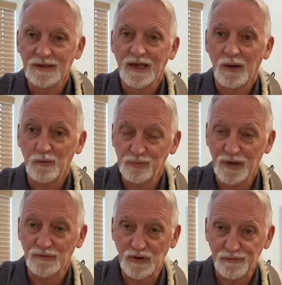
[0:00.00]
And would play a
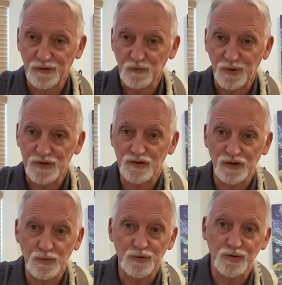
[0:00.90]
reference pitch, and
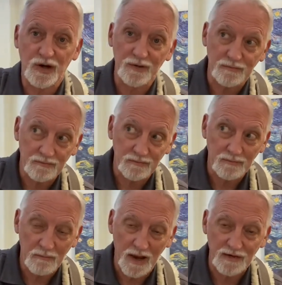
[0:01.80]
you would try to
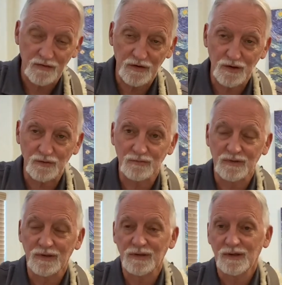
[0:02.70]
match the
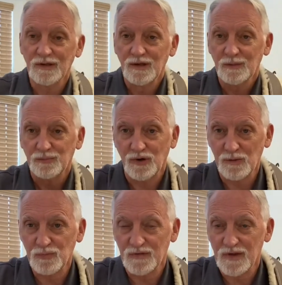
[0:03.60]
note. Problem
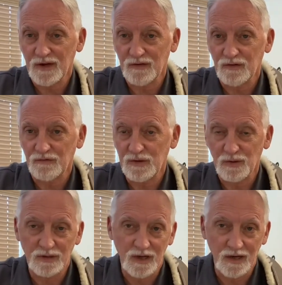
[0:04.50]
with that is, if you were
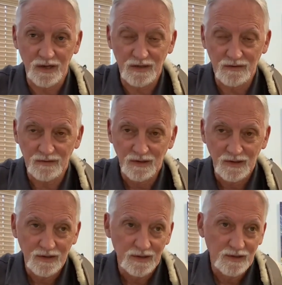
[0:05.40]
not a
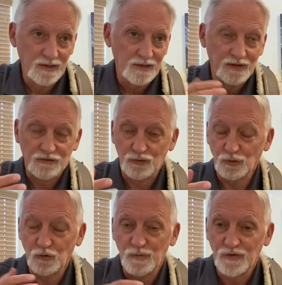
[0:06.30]

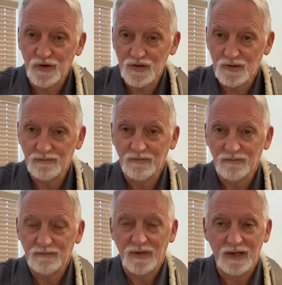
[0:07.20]
schooled musician
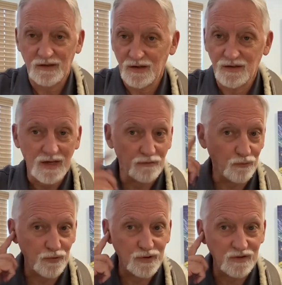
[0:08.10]
and didn't have a
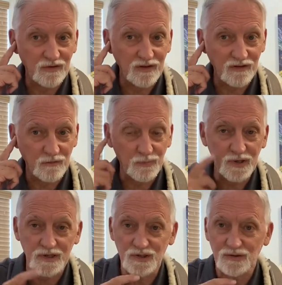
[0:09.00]
really good sense of
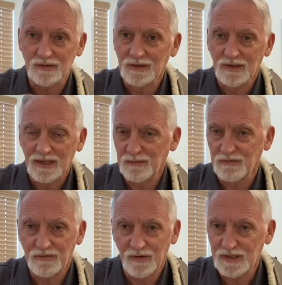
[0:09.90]
pitch, it was
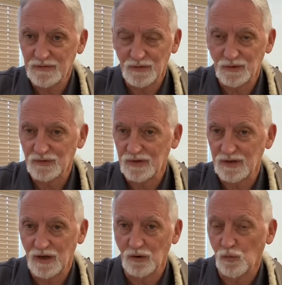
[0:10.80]
very difficult to
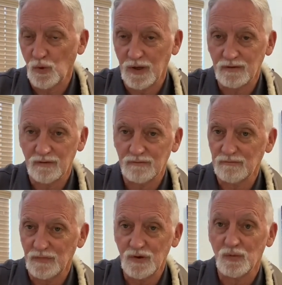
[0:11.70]
tell when
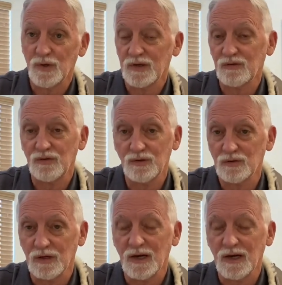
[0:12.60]
you were in tune or not